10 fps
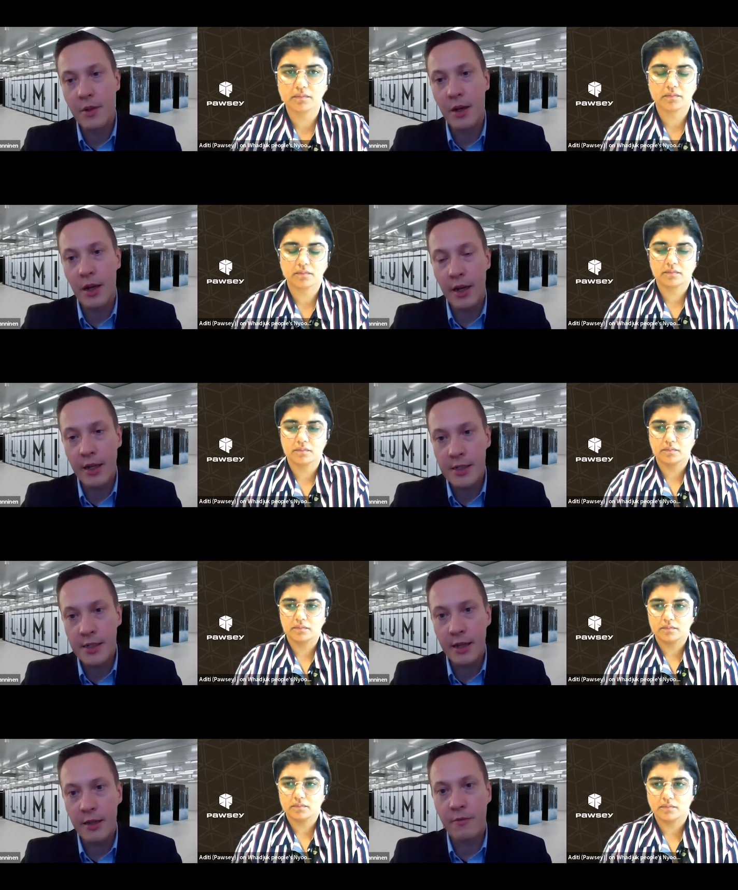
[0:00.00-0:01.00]
Speaker 1: like an
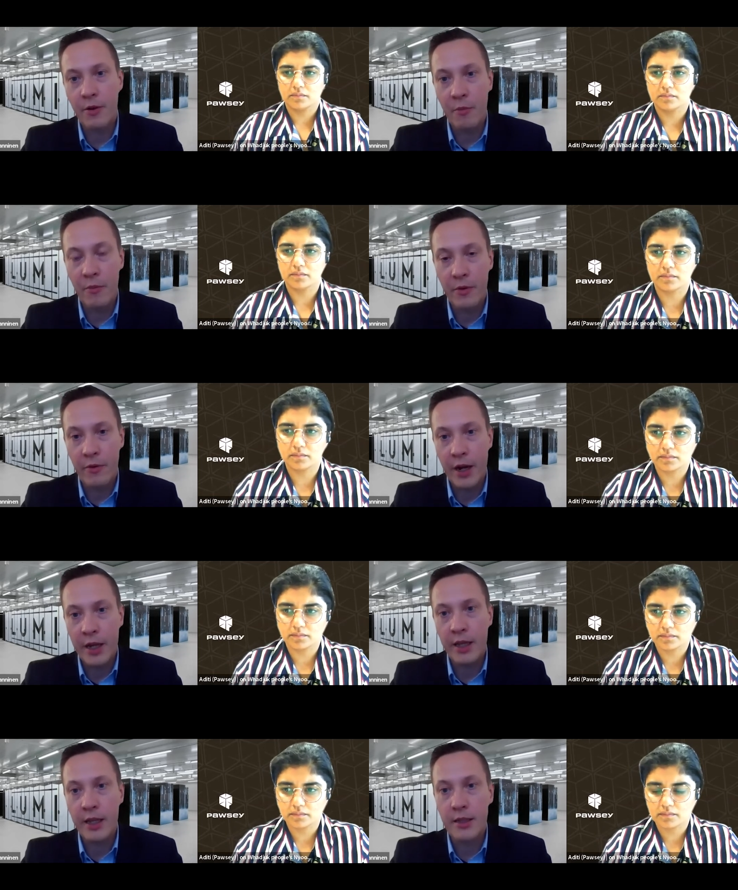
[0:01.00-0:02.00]
insight from
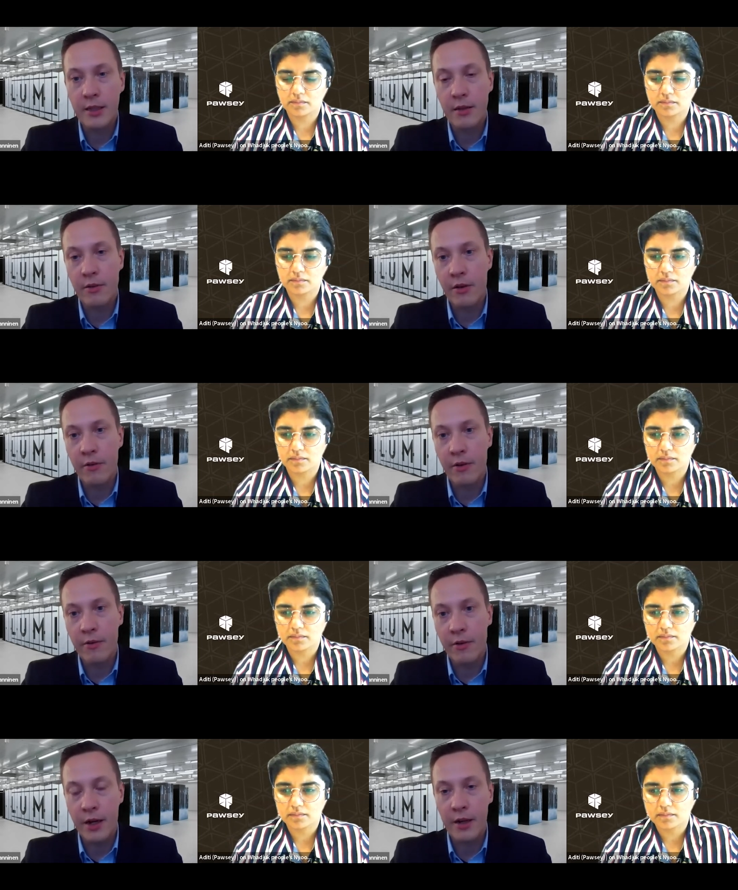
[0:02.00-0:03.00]
running it,
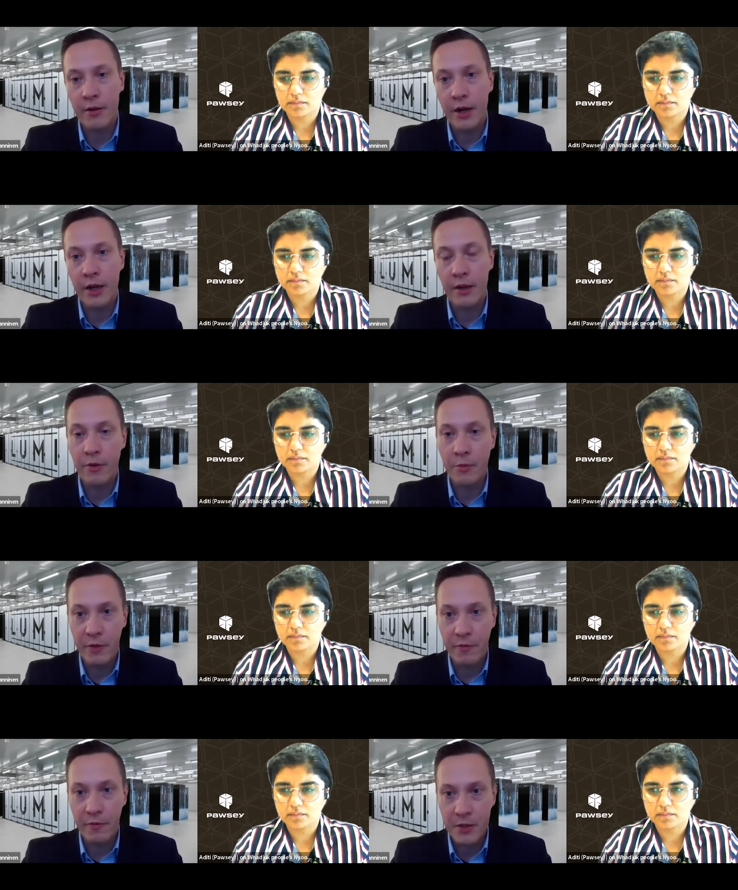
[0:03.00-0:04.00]
running running from
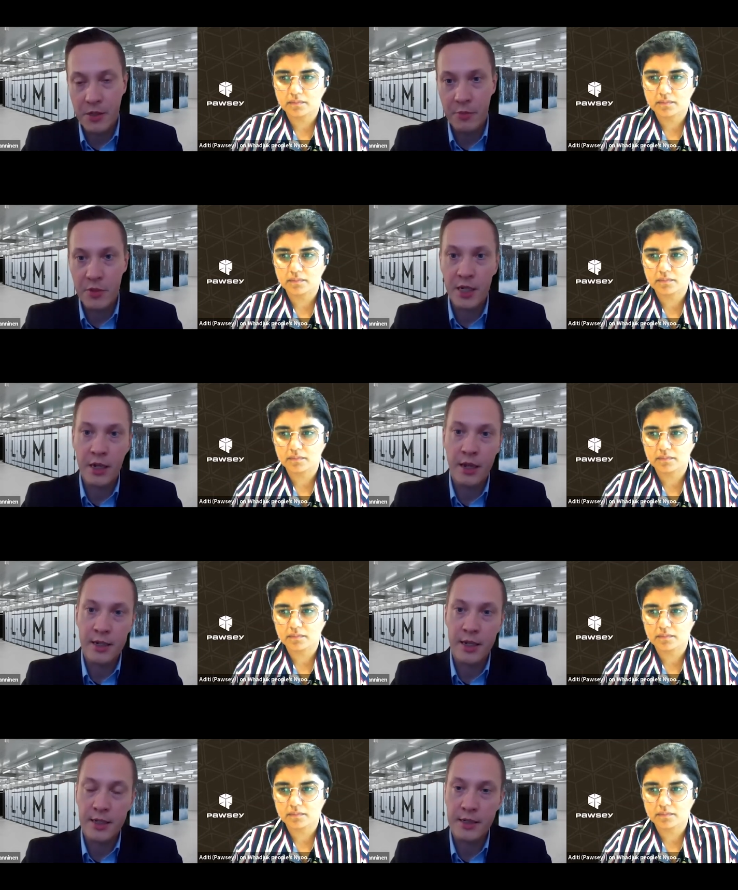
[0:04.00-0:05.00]
different systems. And
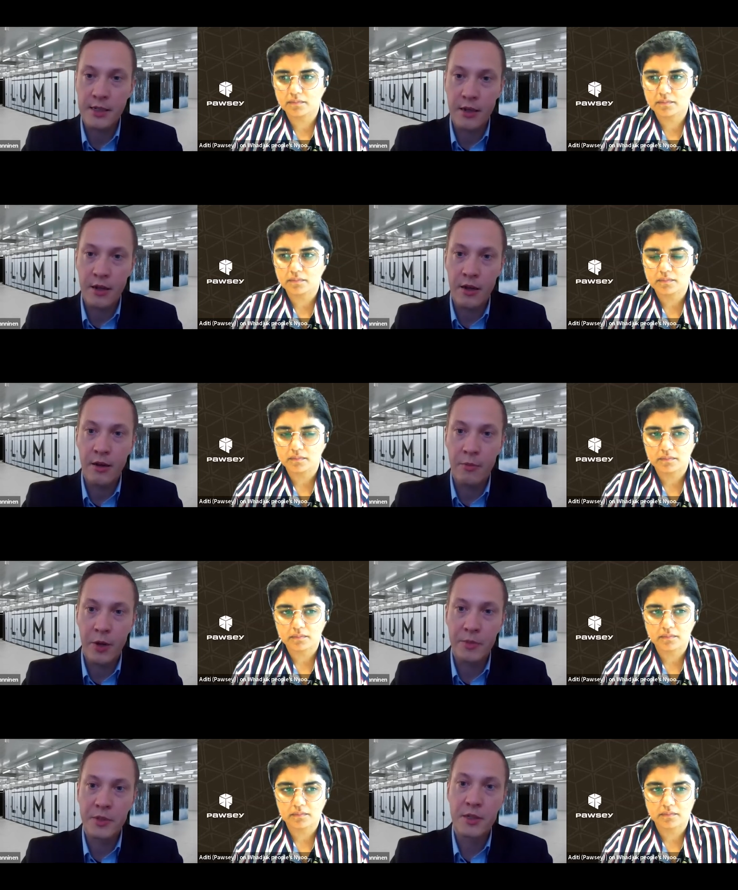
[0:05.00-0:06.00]
uh, as uh,
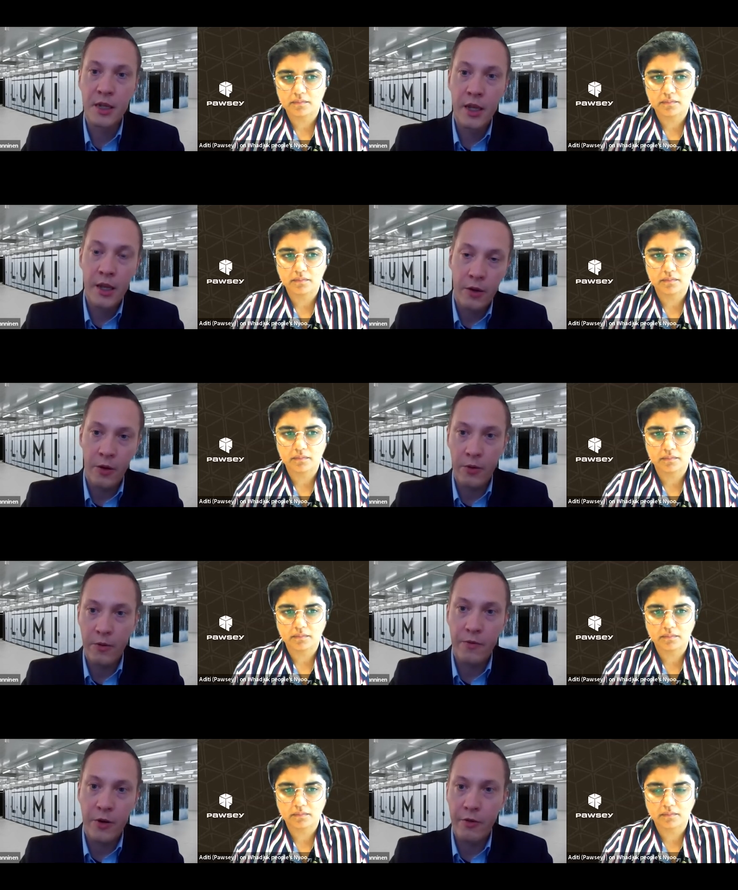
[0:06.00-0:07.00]
perhaps known
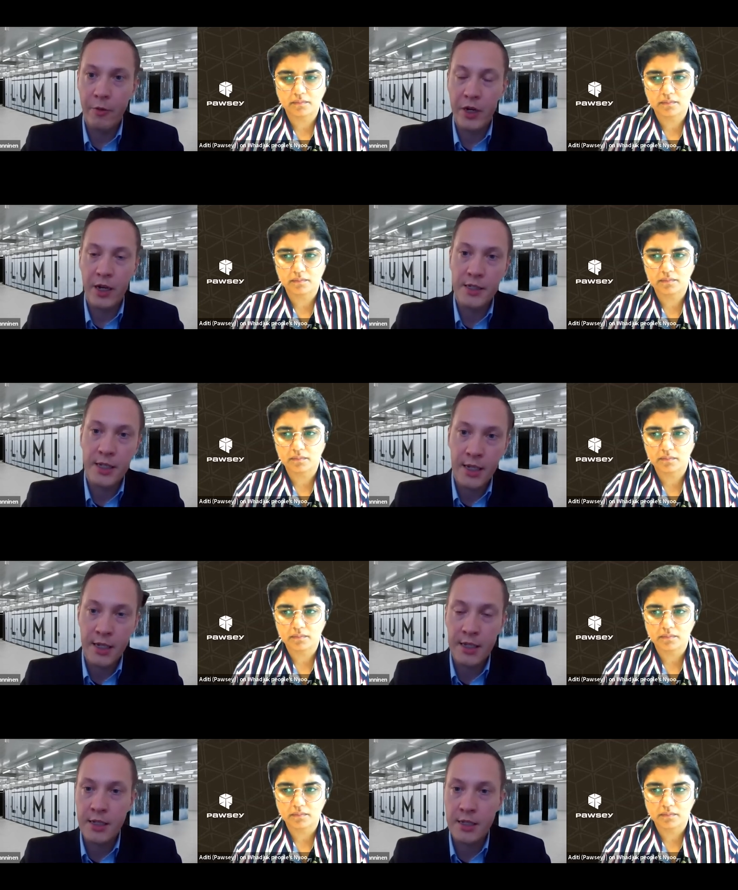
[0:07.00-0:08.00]
for everybody listening,
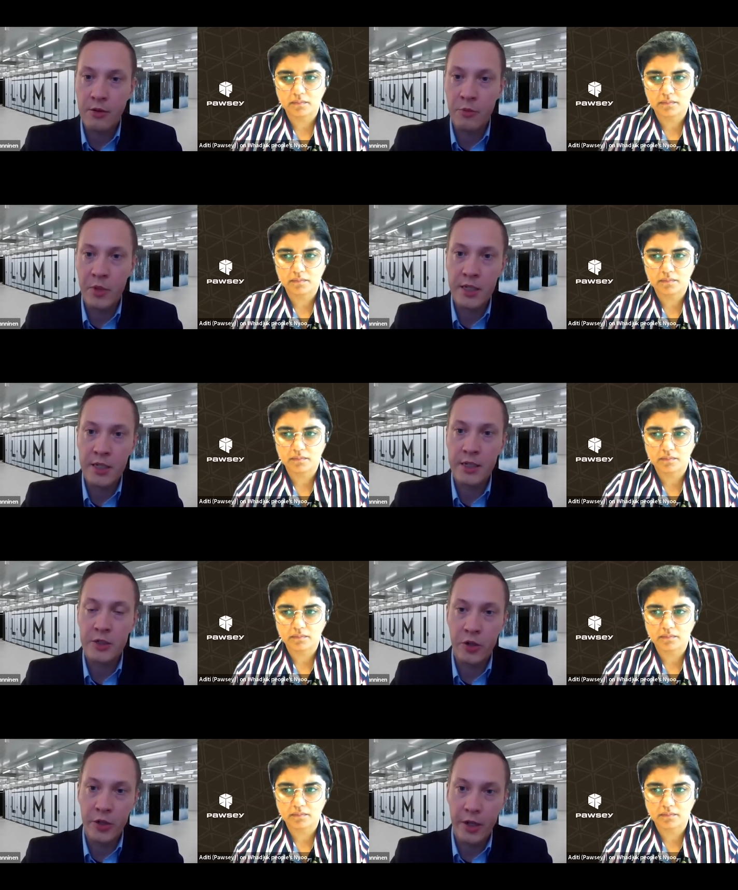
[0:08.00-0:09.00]
is, is Lumi is a
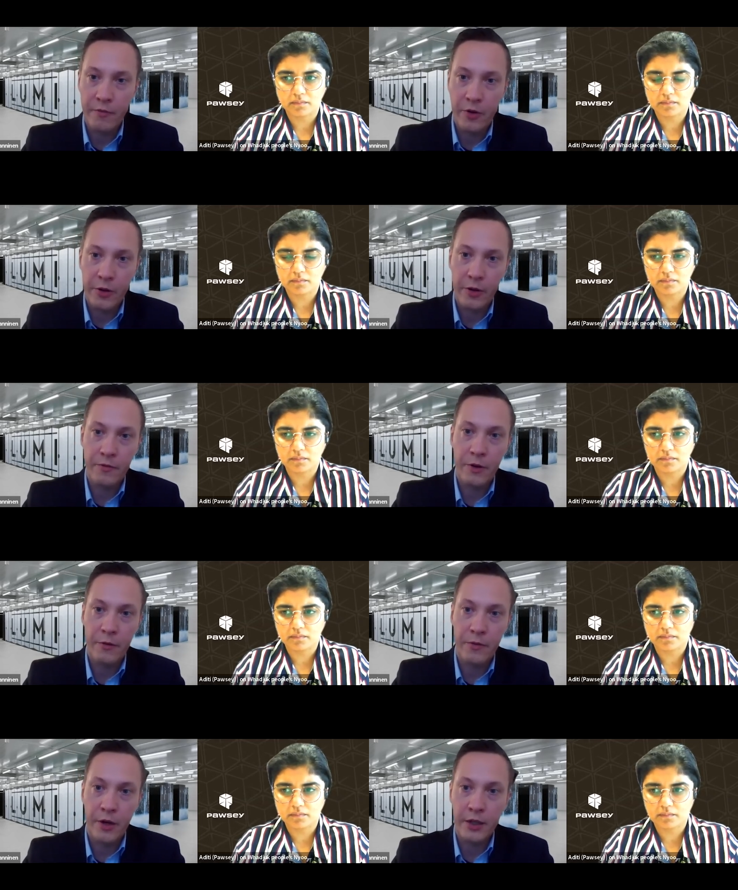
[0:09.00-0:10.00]
joint effort of, of
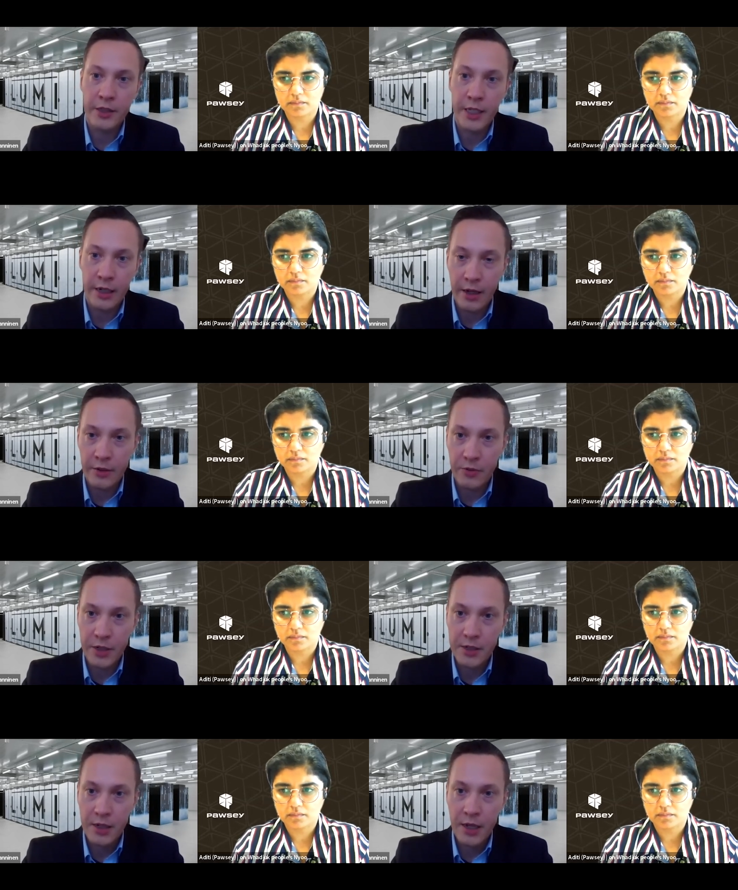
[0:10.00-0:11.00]
uh, ten
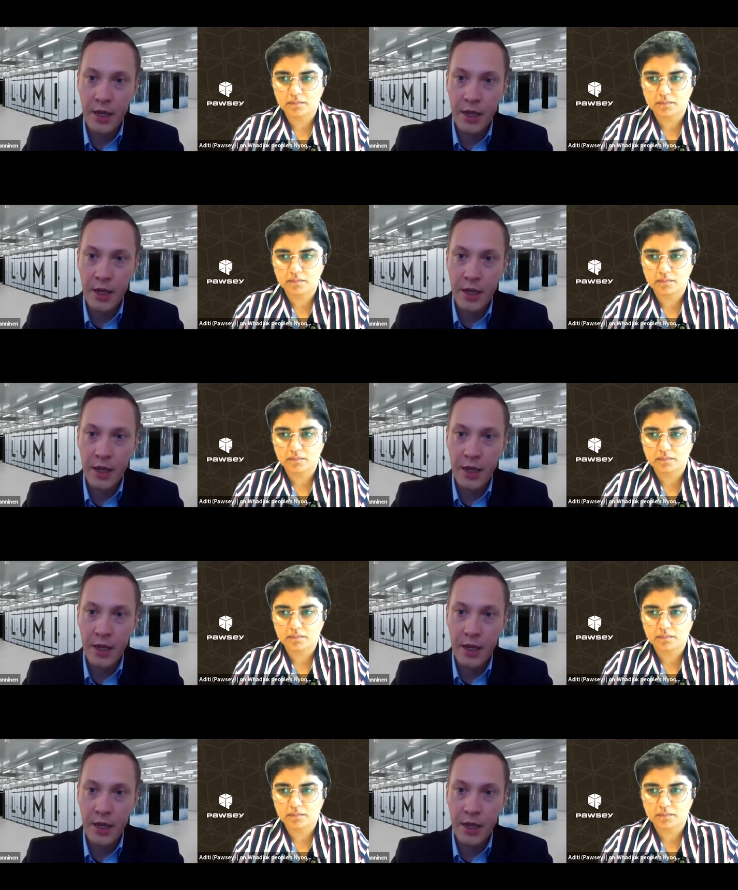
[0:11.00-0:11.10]
countries.